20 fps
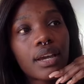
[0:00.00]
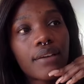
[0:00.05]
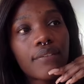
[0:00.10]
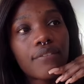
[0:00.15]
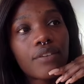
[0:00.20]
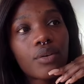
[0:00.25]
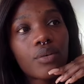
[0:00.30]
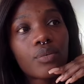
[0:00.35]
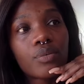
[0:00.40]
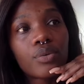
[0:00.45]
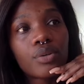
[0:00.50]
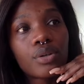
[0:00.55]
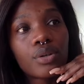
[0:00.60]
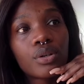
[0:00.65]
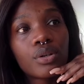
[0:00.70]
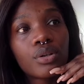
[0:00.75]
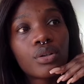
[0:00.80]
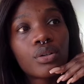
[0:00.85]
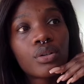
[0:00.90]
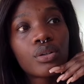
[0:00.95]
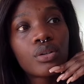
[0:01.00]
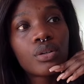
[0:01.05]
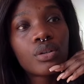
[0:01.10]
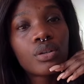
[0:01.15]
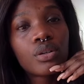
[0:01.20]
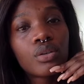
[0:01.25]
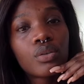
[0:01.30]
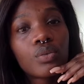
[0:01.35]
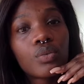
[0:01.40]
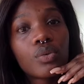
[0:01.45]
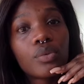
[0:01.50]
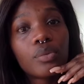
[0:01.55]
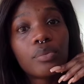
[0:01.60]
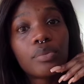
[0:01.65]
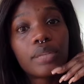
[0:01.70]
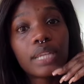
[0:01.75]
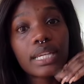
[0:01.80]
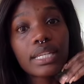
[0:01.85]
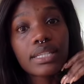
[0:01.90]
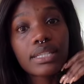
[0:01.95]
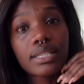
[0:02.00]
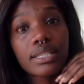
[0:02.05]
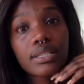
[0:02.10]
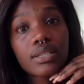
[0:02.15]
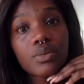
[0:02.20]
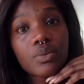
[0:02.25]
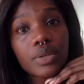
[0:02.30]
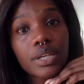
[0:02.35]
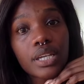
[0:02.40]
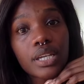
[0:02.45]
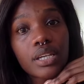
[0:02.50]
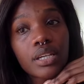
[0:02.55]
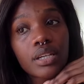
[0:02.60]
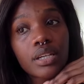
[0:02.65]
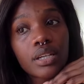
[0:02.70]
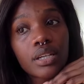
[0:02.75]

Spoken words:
I felt real, real blessed this week.